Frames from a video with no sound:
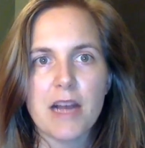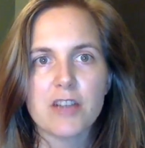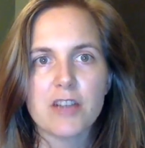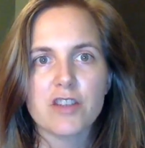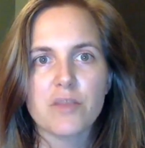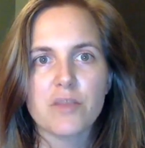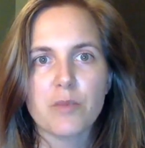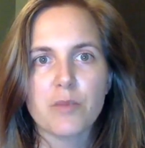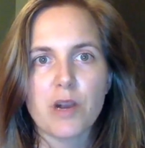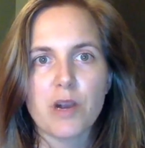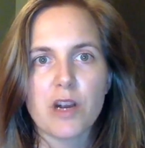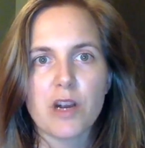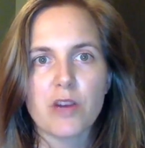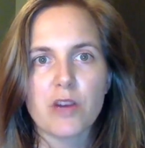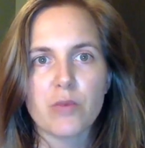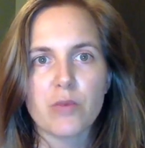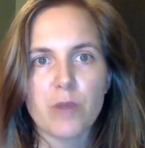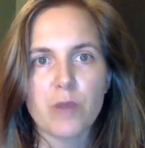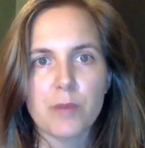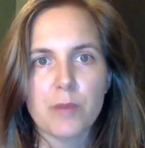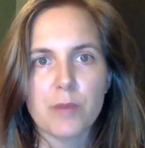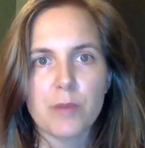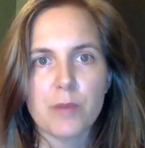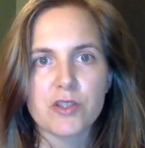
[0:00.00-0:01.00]
of prior
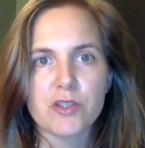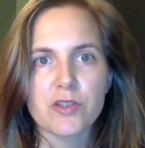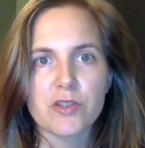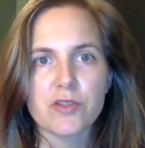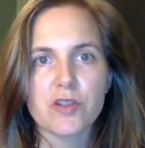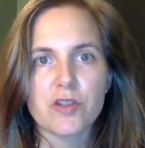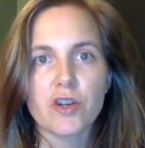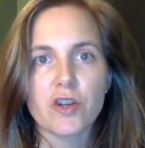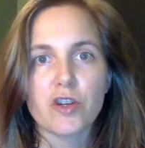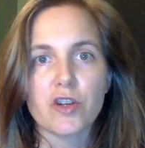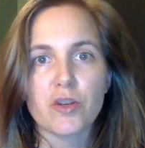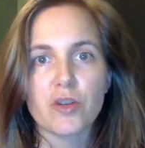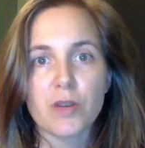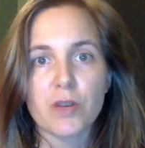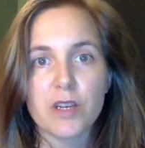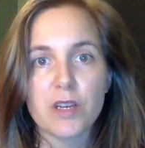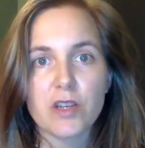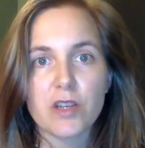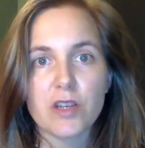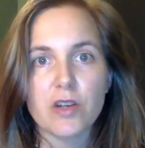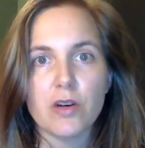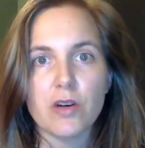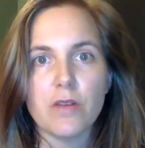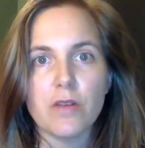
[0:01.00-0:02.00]
ruptures are
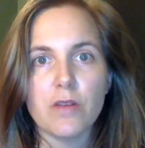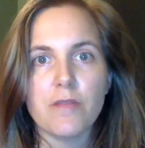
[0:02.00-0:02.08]
critical